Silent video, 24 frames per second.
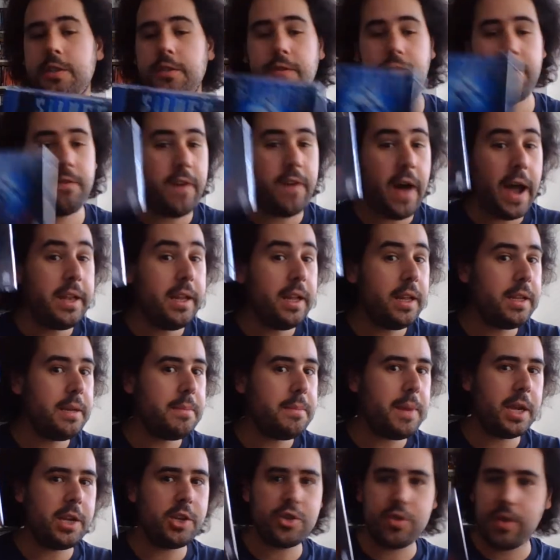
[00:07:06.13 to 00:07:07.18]
Finally,
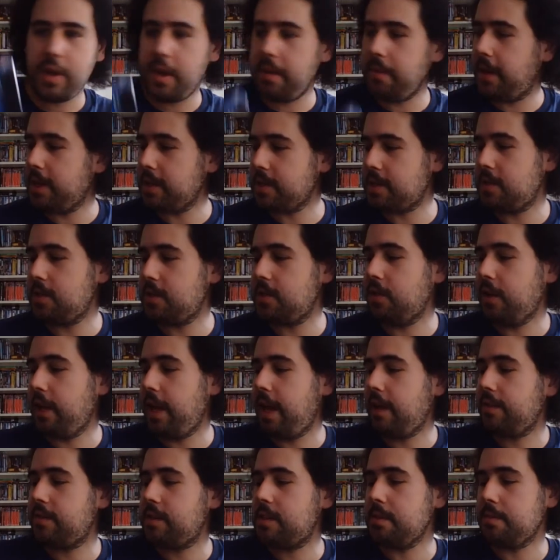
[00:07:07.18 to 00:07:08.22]
my Dreamcast is gonna
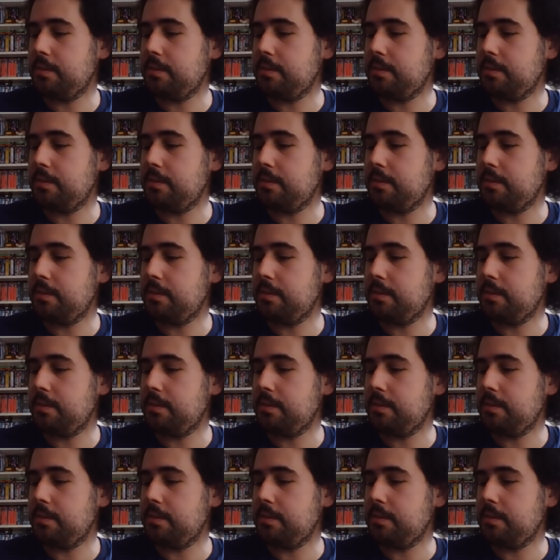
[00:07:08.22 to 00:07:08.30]
have